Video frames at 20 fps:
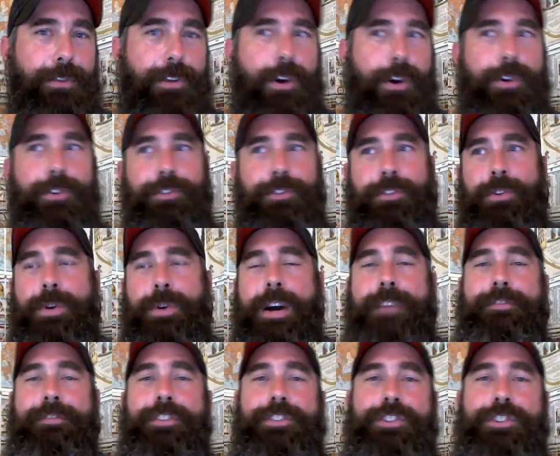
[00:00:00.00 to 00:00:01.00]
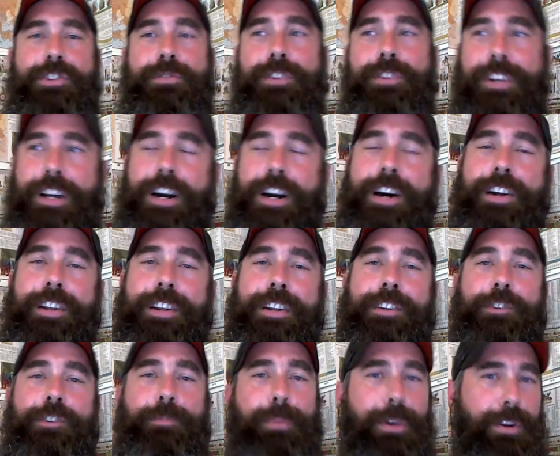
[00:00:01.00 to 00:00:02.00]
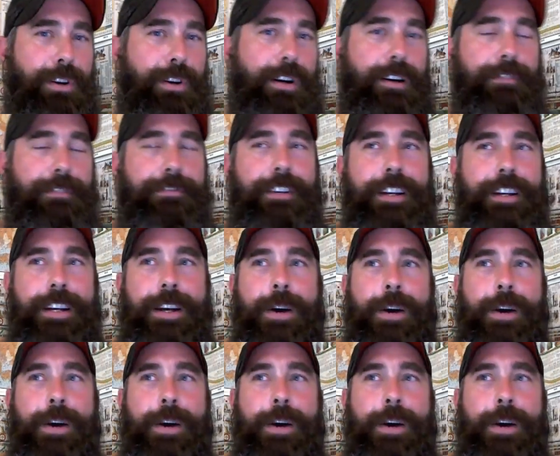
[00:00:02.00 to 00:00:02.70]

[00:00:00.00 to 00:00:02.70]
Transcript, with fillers: those who have the chew the cud and split hoof.